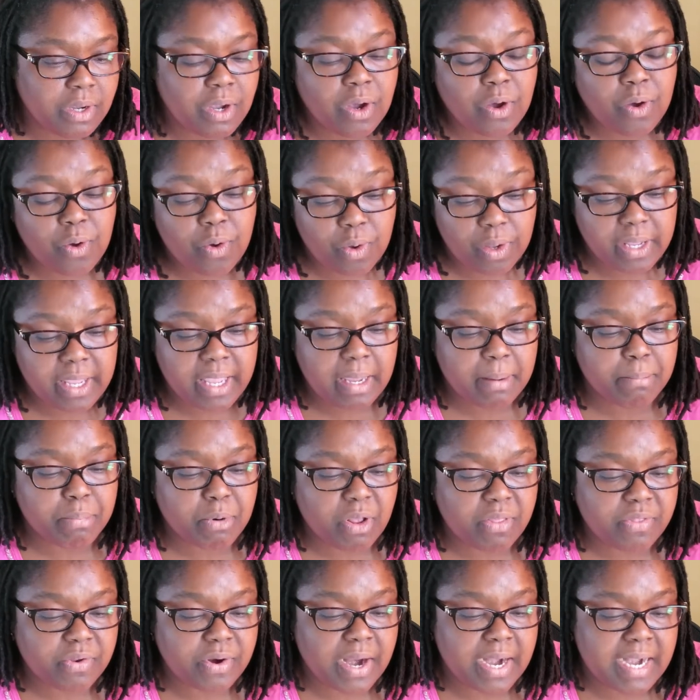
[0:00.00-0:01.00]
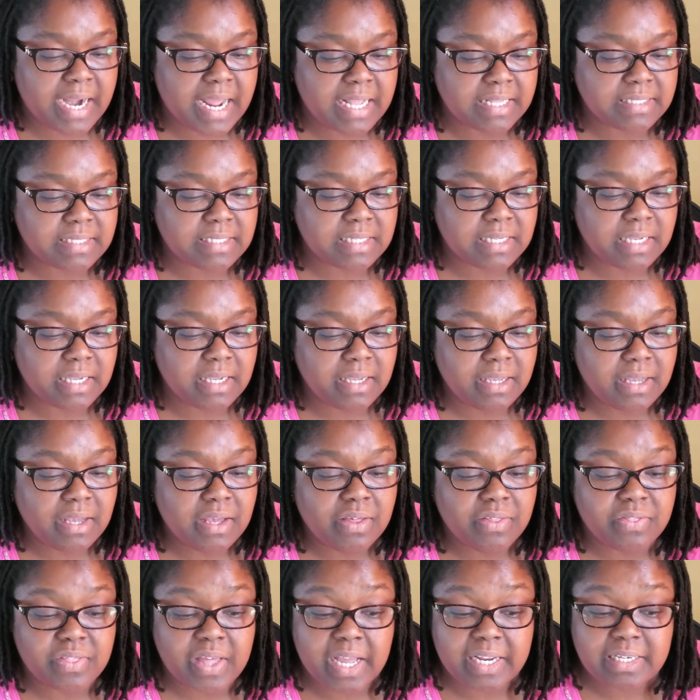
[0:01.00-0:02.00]
"Okay, Brother Anansi,
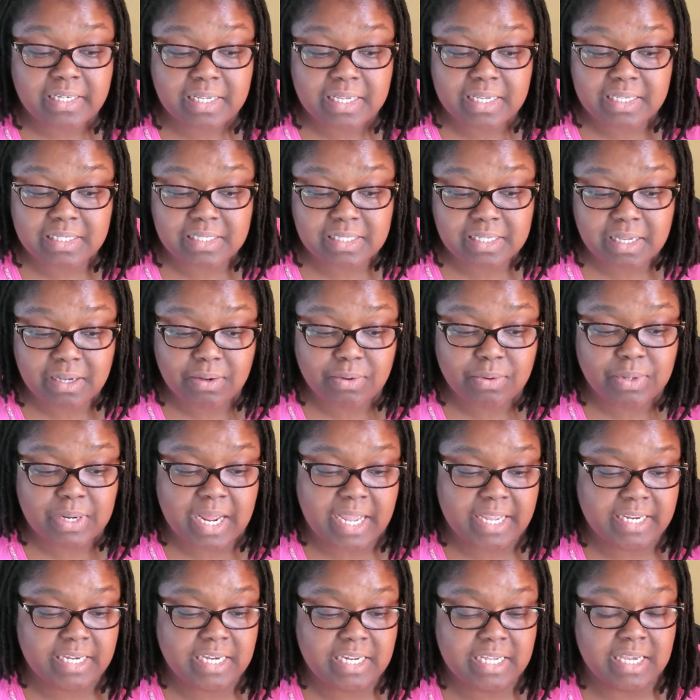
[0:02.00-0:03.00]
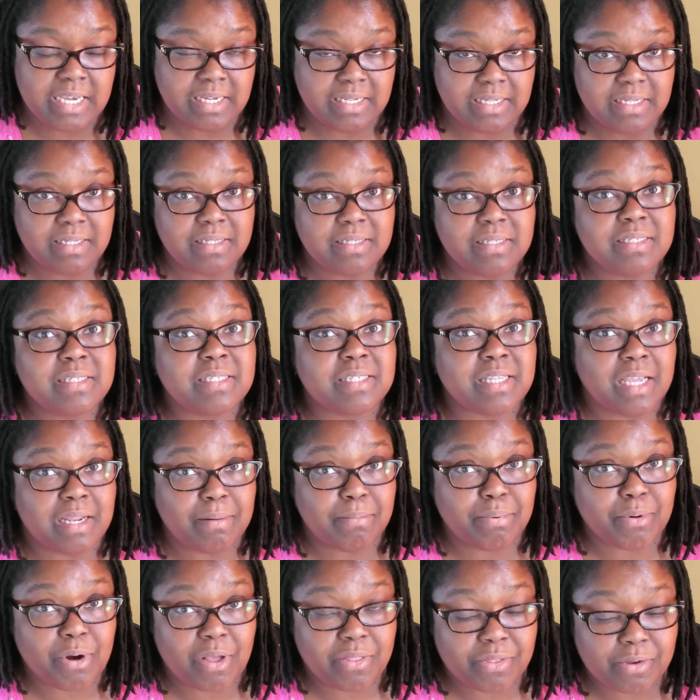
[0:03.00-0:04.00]
that is a good idea," said
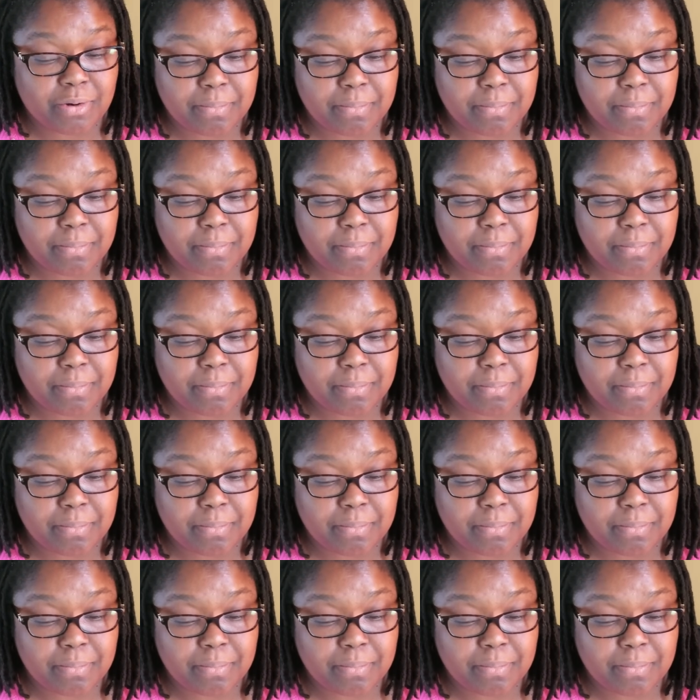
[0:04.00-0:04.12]
Brother